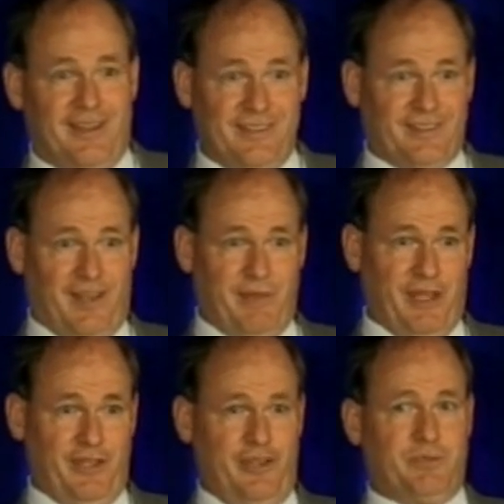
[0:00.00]
This is going to be
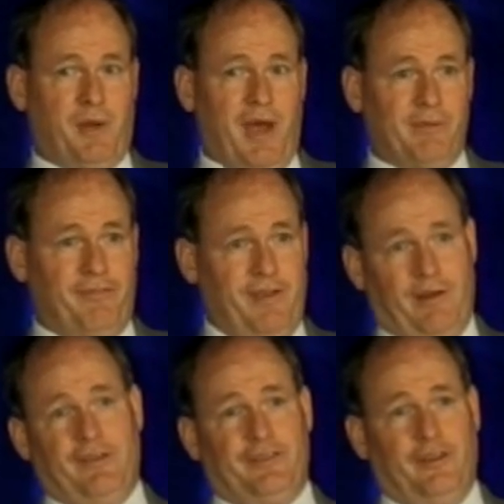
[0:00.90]
a huge problem to
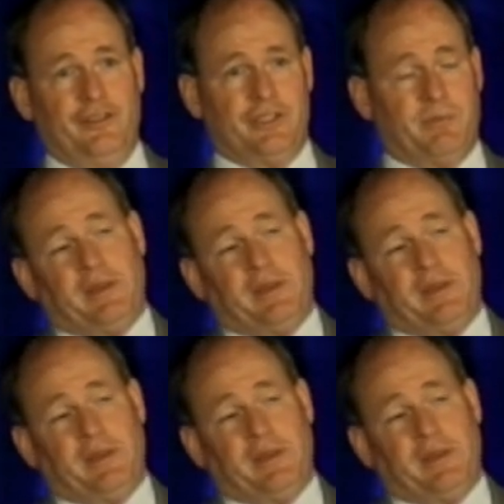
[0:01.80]
figure out solutions.